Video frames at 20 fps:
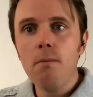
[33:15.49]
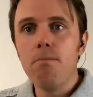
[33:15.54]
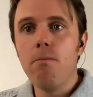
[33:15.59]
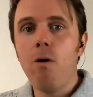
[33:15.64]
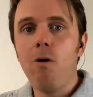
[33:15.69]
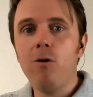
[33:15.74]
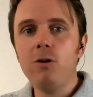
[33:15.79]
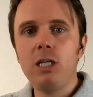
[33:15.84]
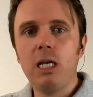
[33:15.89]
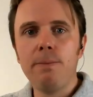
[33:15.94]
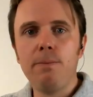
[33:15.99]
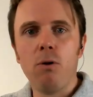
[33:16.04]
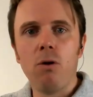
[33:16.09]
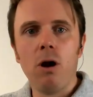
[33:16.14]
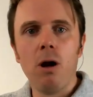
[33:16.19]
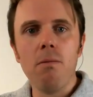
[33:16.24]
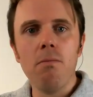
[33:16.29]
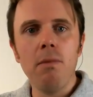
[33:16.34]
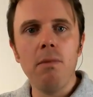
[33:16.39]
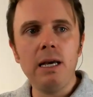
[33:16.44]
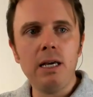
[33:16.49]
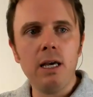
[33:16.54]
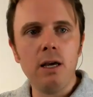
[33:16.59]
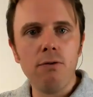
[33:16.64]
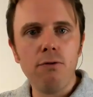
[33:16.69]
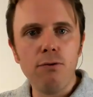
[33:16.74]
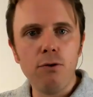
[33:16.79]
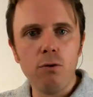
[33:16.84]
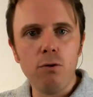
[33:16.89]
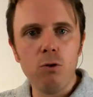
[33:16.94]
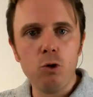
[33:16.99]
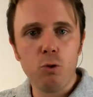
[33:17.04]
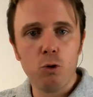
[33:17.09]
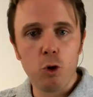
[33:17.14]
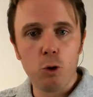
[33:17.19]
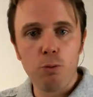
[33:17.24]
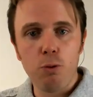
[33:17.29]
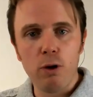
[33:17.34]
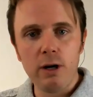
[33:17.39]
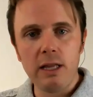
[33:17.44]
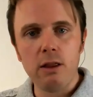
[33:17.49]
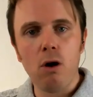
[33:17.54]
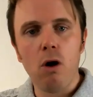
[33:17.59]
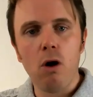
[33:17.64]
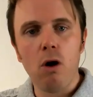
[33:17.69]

Most people aren't making foods where they're putting the,